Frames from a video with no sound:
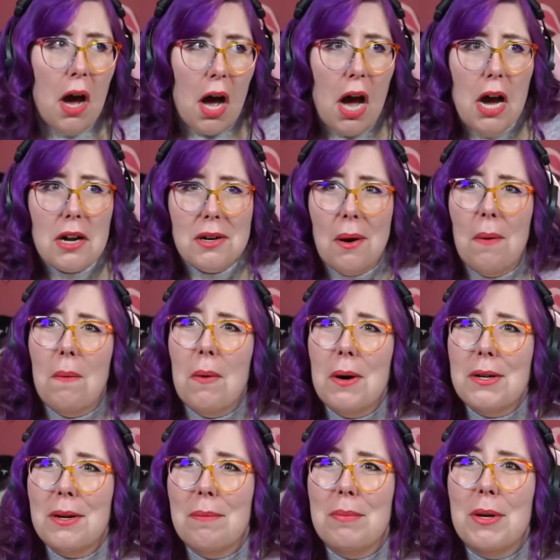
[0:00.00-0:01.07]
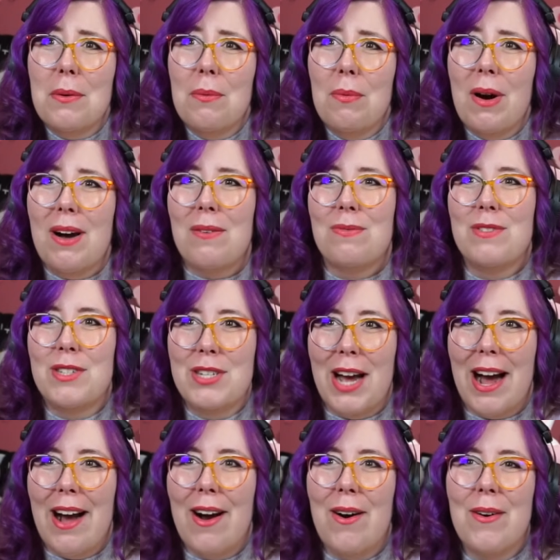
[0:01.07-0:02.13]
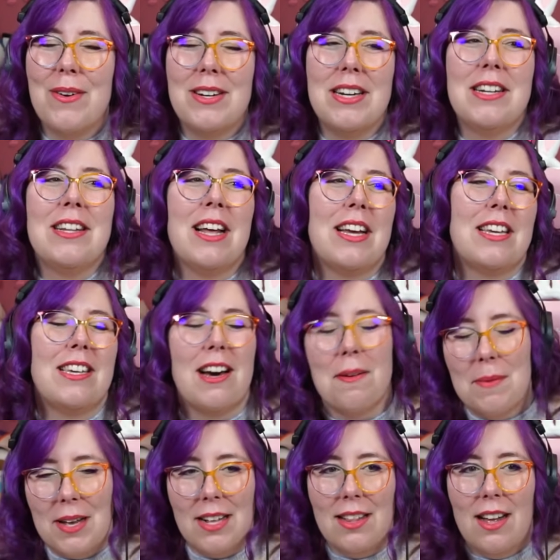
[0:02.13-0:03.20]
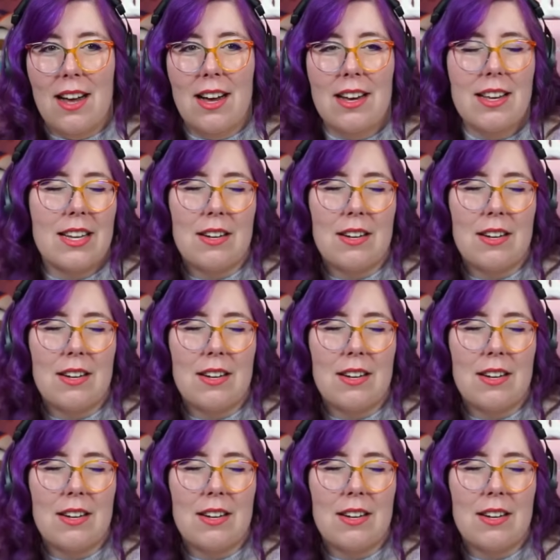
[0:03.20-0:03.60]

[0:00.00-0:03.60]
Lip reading: I don't want to be left out, and like coming along.